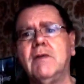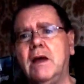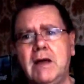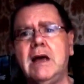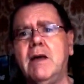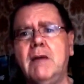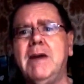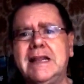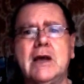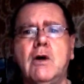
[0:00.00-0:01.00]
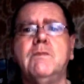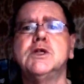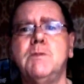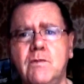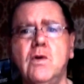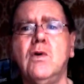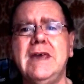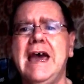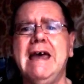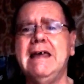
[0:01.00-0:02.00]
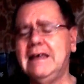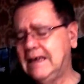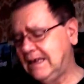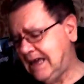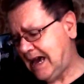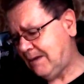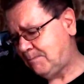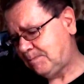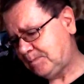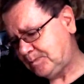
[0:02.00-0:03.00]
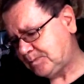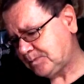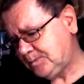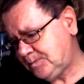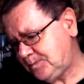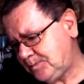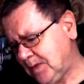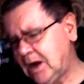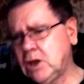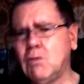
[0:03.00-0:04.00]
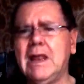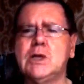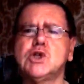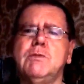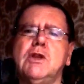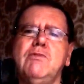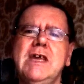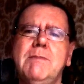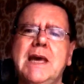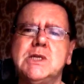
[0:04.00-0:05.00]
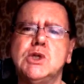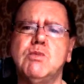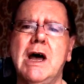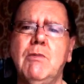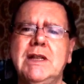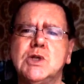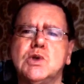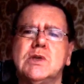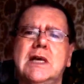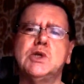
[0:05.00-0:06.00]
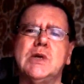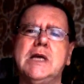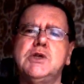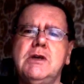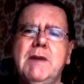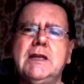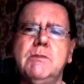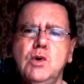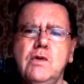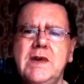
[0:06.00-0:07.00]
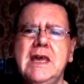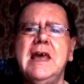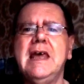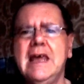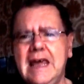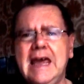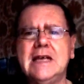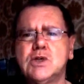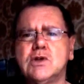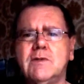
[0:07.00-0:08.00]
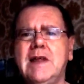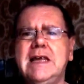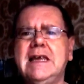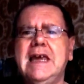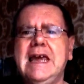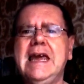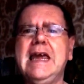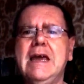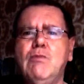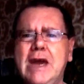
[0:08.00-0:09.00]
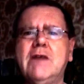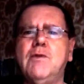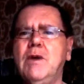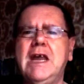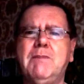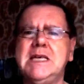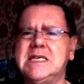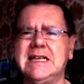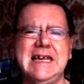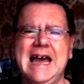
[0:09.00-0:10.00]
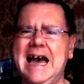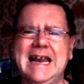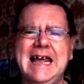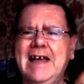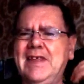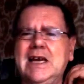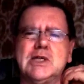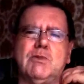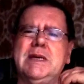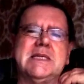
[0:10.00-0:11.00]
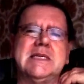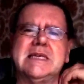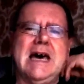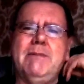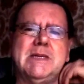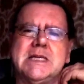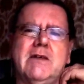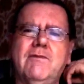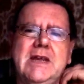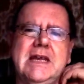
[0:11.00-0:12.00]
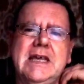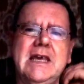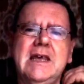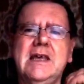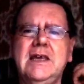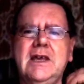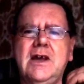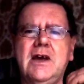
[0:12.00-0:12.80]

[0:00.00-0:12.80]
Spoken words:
I made that obvious before, yeah. And I don't like some of the remakes as well, where they sort of like try to remake the movie, sort of like word for word, basically. And I think it's a waste of time myself, really, you know.